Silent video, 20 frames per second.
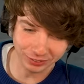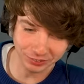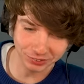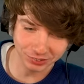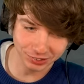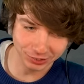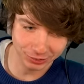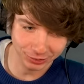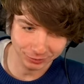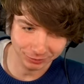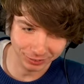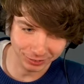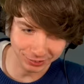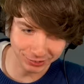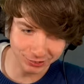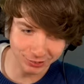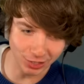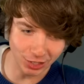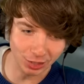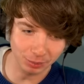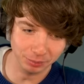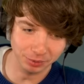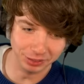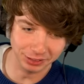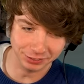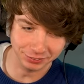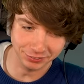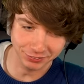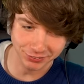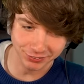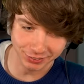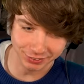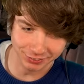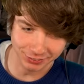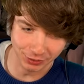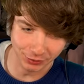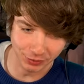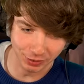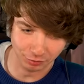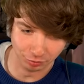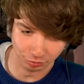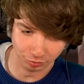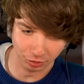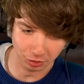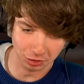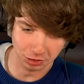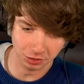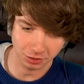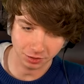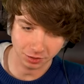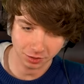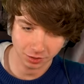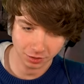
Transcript: wheels to him and a saw blade and said, go have fun.